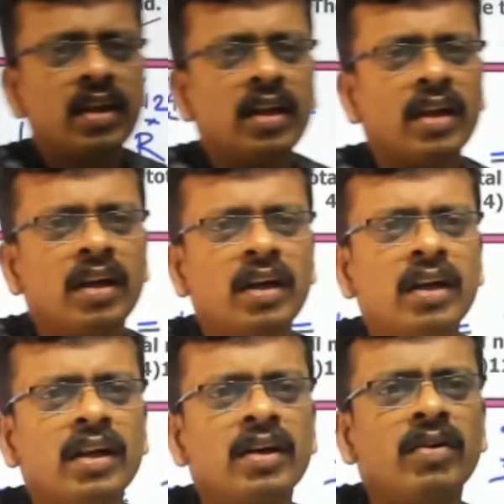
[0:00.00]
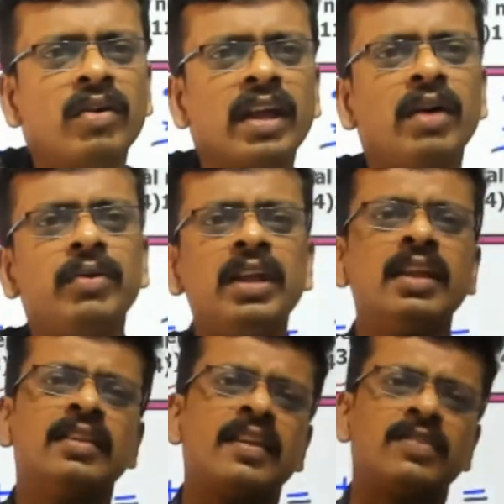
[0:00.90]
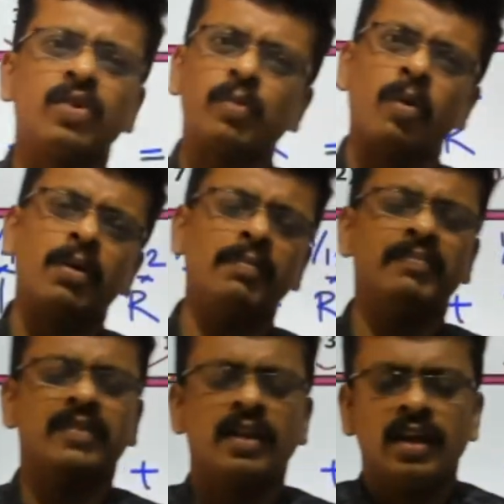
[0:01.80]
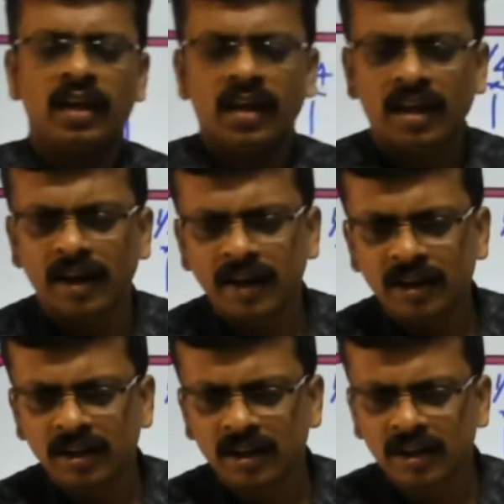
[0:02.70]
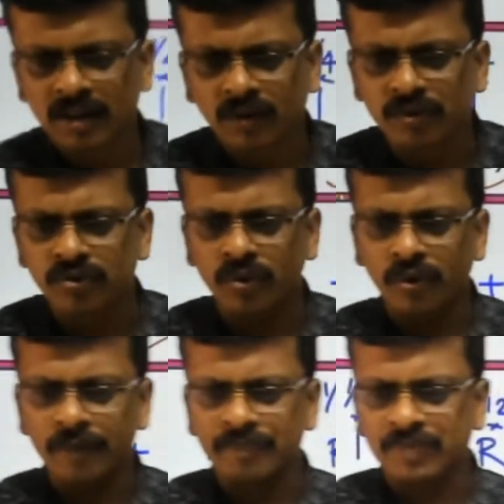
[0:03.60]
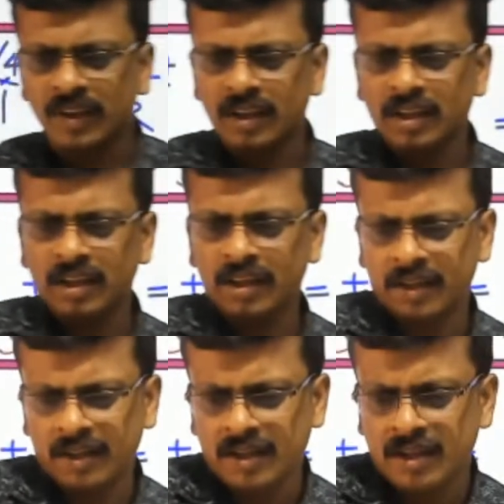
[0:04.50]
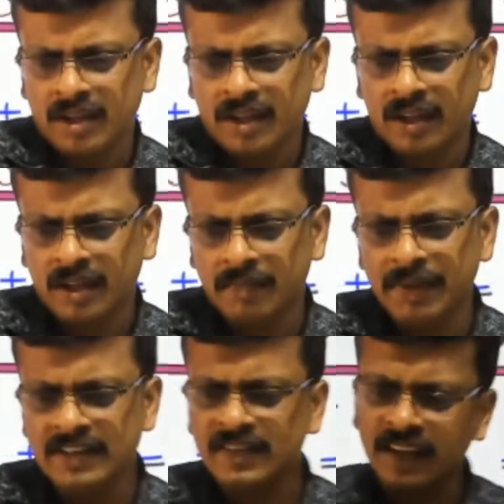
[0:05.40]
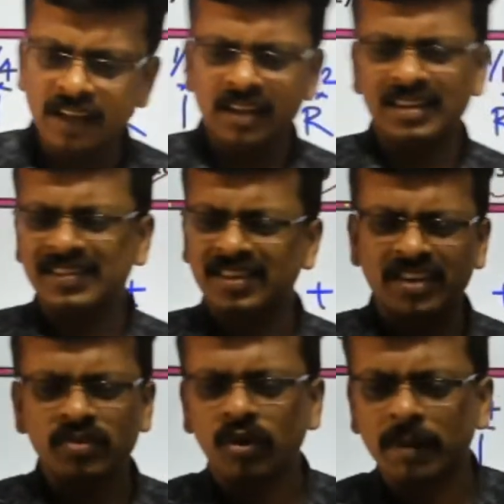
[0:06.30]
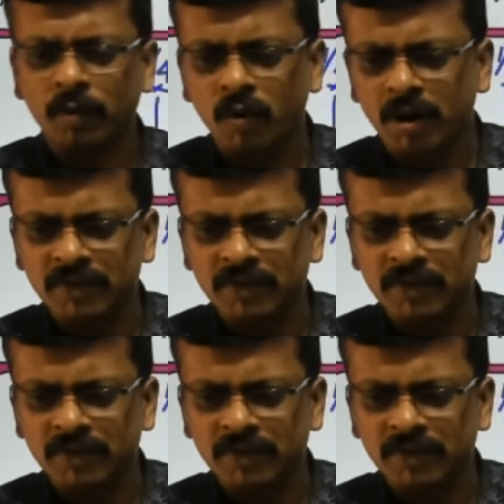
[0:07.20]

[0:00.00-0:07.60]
Okay, Gauri, that's not problem. And also Binsey, this is not a problem.